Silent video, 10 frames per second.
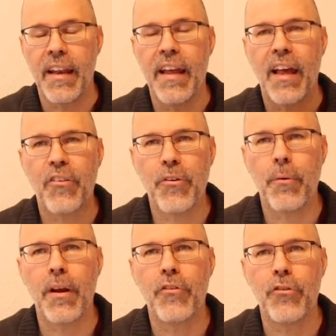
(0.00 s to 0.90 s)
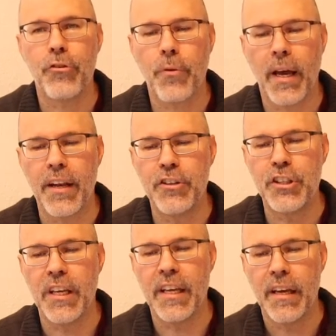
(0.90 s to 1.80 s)
And SRI is a
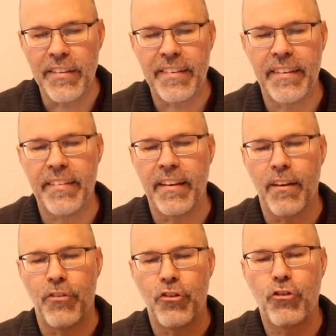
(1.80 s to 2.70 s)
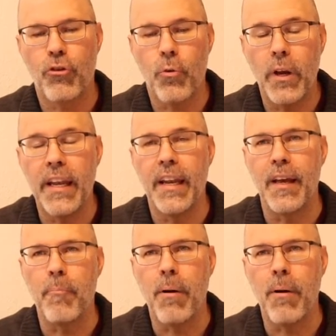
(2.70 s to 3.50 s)
strategy consisting of screening,